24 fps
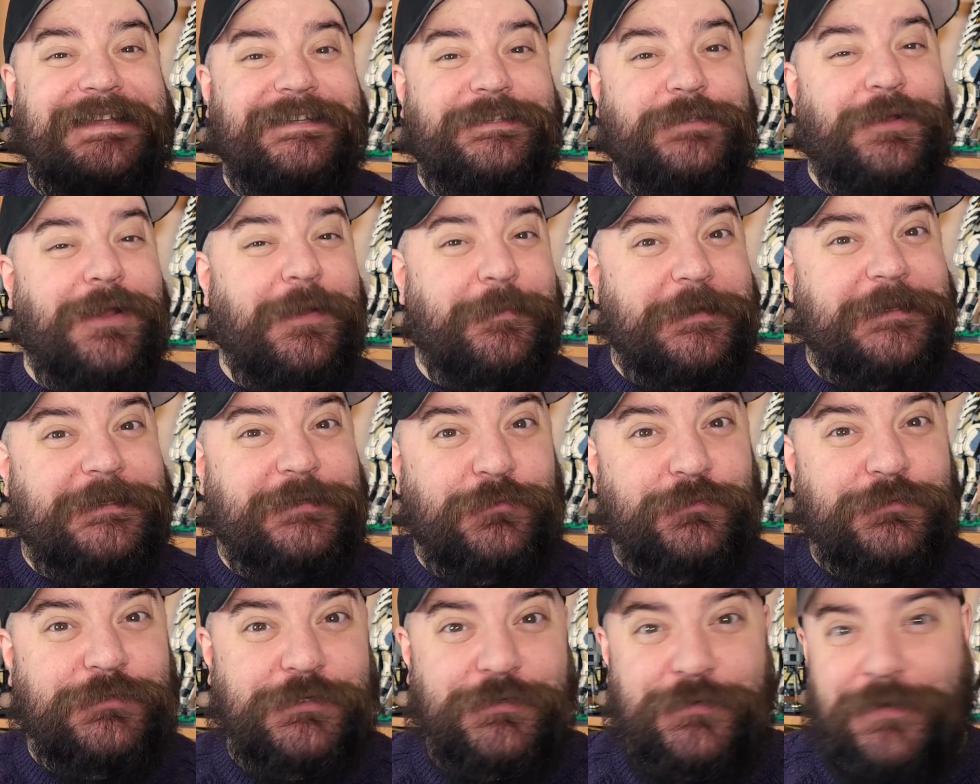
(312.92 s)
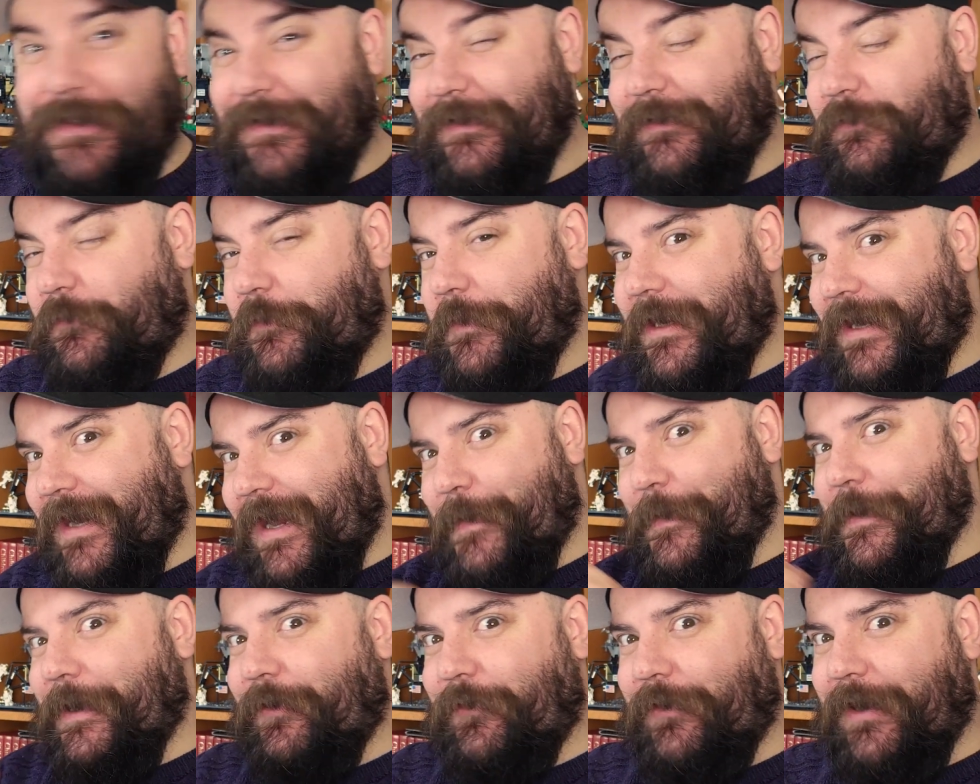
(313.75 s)
So let me talk to you a little bit
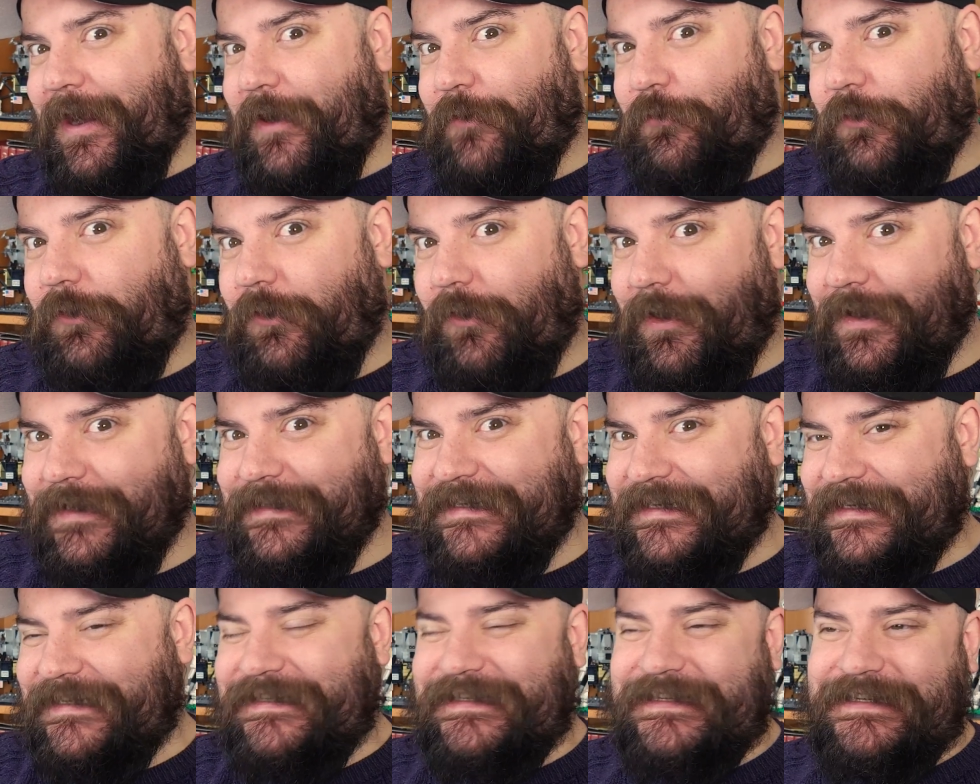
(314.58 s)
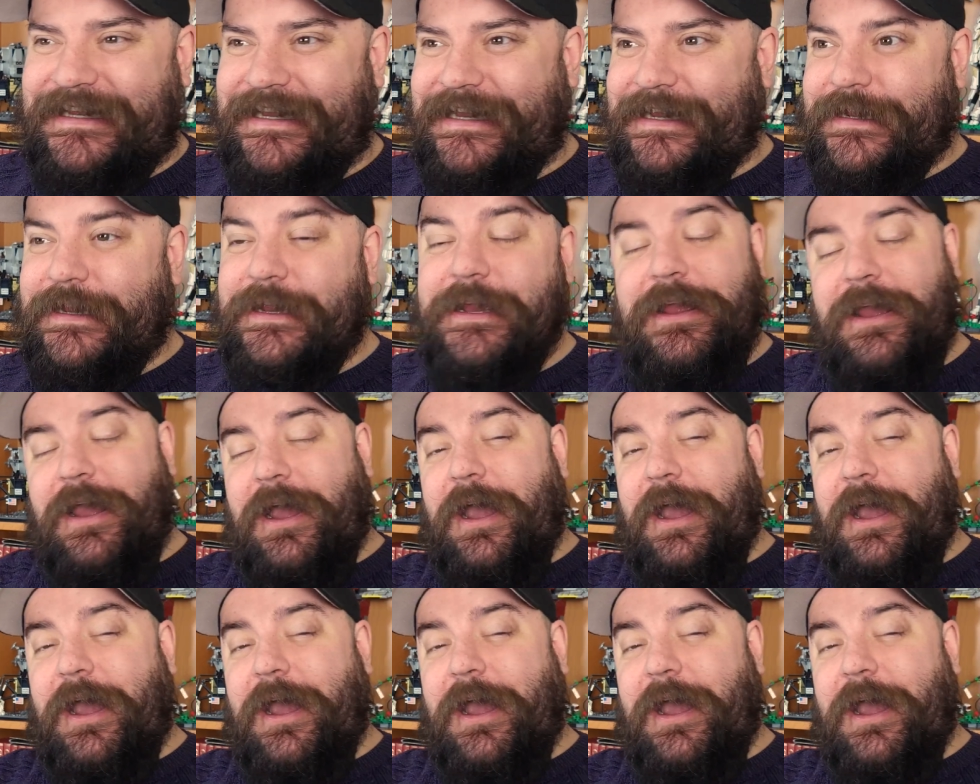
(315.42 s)
about our lighting today.